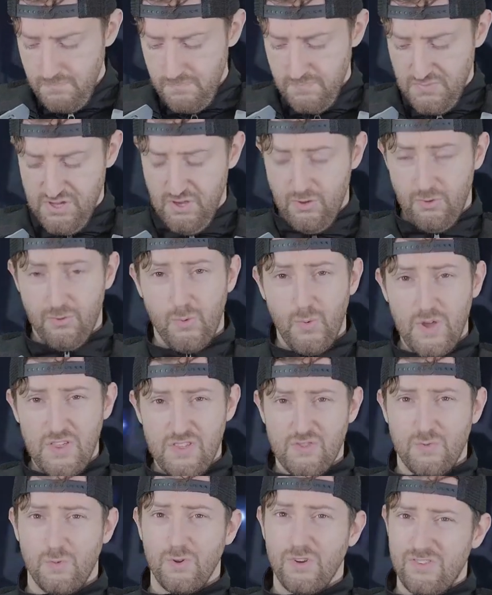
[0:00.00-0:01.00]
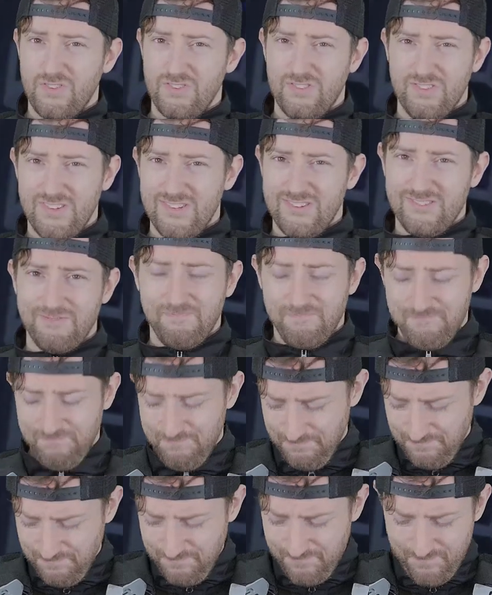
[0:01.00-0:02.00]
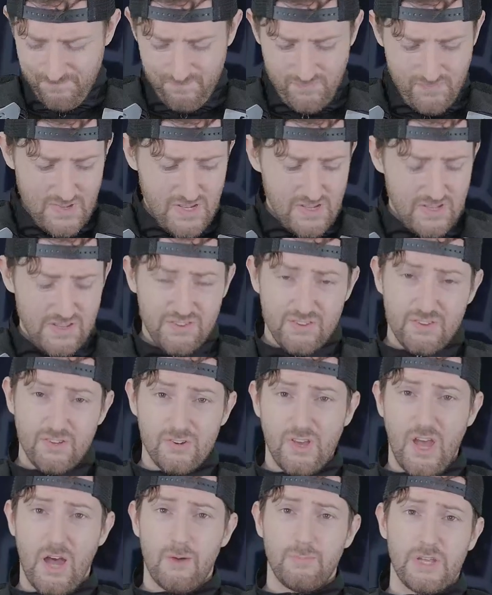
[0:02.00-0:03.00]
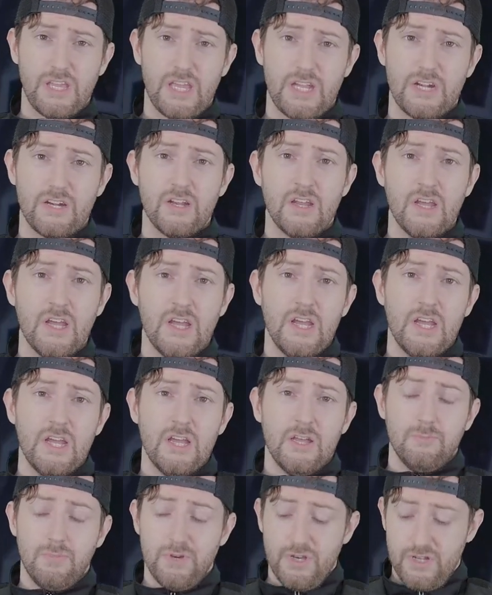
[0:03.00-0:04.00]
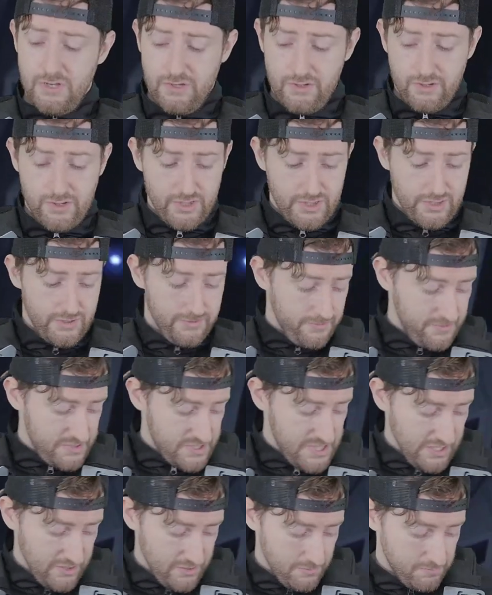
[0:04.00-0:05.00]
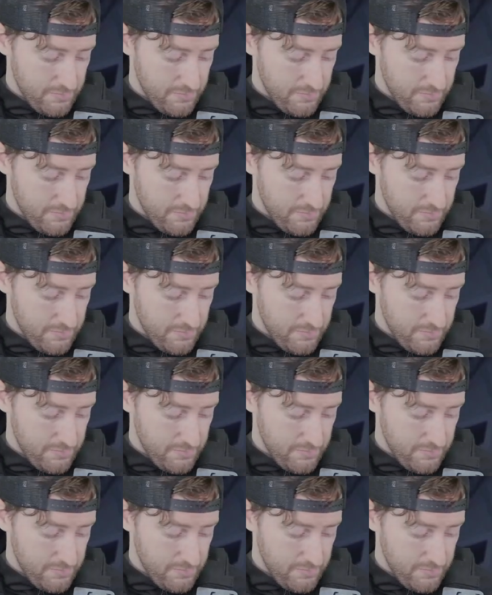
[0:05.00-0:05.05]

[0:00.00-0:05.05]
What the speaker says: So the way this works is it's a little complicated, but you're gonna take the